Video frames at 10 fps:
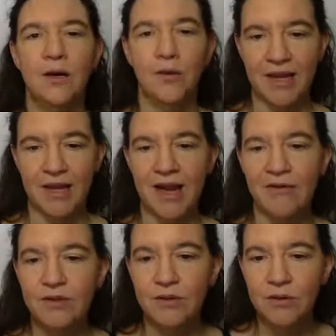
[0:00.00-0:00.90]
Okay,
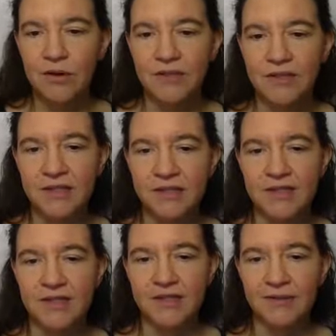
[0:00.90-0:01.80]
after all of this
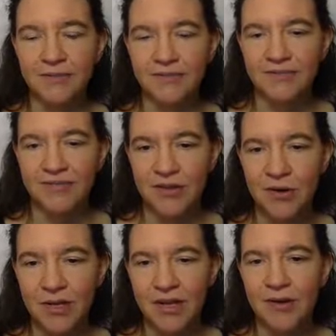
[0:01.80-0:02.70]

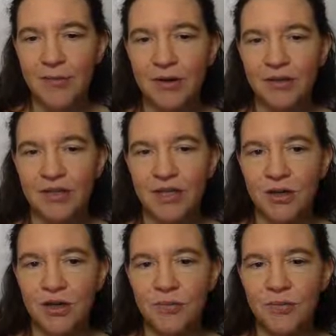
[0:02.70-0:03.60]
talking about
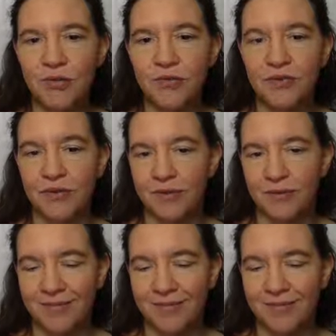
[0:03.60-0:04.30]
security proofs or